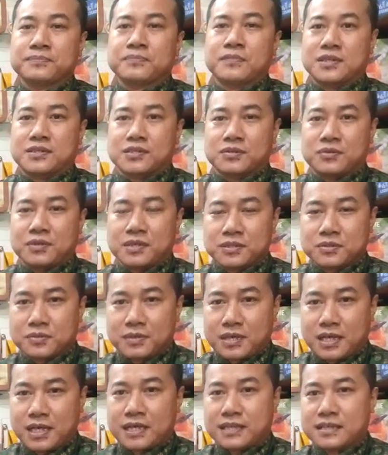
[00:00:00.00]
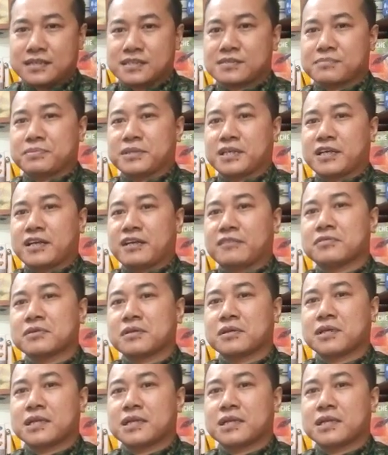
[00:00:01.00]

is going to act its behavioral